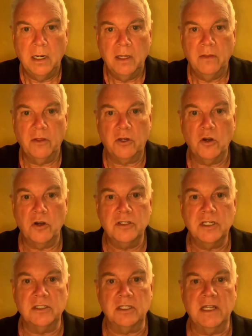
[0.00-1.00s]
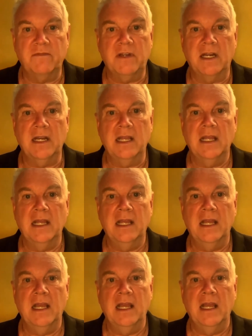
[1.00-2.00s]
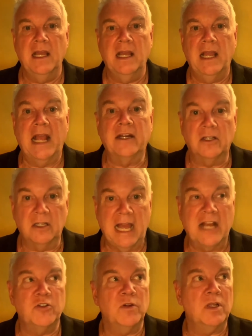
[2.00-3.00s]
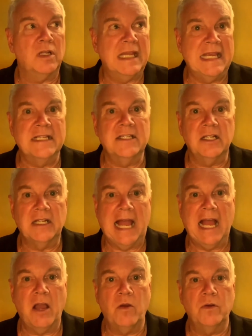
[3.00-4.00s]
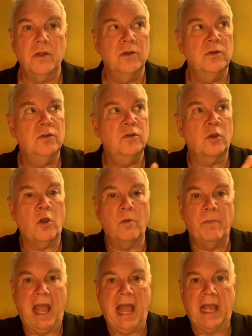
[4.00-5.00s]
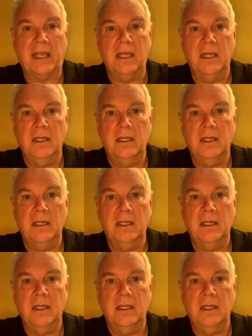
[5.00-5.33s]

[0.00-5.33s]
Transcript: The curse is lifted. And Galadriel is allowed to go back